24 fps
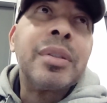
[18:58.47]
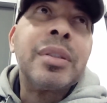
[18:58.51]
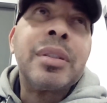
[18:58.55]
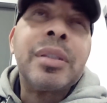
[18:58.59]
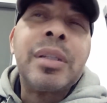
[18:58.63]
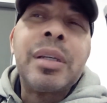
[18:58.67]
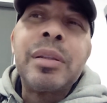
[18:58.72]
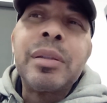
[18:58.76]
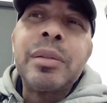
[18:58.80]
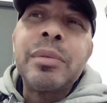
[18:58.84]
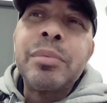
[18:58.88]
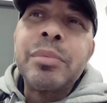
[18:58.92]

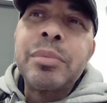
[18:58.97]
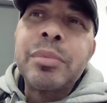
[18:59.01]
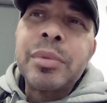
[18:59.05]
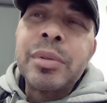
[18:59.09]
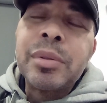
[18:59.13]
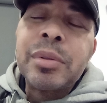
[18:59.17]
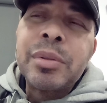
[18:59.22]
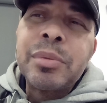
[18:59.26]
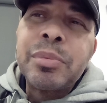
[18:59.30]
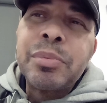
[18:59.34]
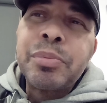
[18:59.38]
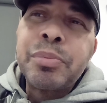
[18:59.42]
Um,
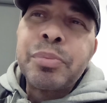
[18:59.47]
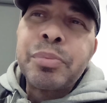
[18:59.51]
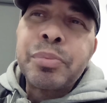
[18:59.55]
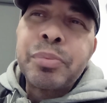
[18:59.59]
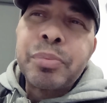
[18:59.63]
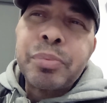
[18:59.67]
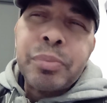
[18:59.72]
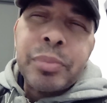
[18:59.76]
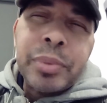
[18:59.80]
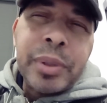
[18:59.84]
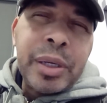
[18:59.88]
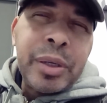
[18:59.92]

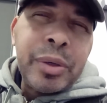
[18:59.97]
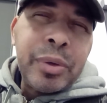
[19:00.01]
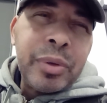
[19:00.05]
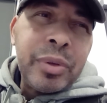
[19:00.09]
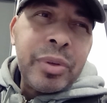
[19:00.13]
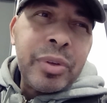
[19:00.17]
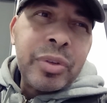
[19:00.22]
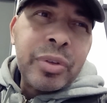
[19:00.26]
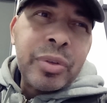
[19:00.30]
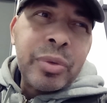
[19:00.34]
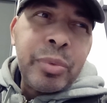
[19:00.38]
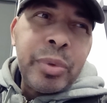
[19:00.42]
Later
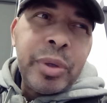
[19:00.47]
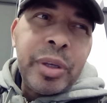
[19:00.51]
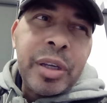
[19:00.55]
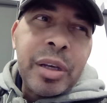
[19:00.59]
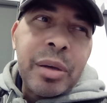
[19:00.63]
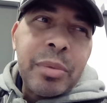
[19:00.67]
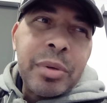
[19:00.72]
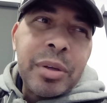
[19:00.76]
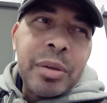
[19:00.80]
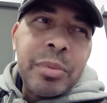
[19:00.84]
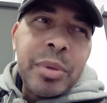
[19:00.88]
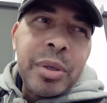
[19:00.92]
this week, I'm
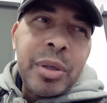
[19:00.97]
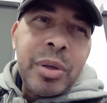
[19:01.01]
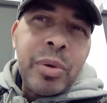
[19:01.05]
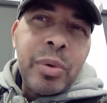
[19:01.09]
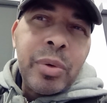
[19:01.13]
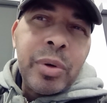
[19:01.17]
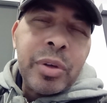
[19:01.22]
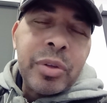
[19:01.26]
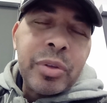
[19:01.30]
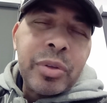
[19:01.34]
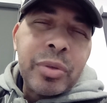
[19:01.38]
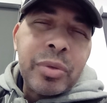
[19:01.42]
going to be
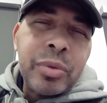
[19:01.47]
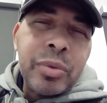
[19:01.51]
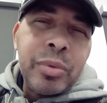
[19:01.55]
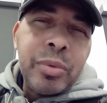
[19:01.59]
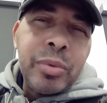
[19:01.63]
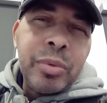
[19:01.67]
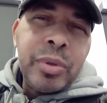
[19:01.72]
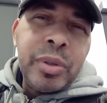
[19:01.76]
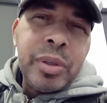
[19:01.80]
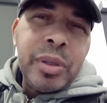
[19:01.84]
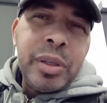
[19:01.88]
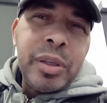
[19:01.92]
going to
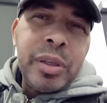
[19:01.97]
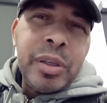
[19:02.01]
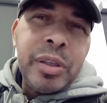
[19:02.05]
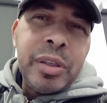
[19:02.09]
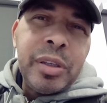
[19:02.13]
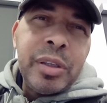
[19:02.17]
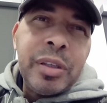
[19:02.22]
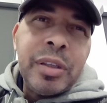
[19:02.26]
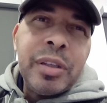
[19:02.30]
the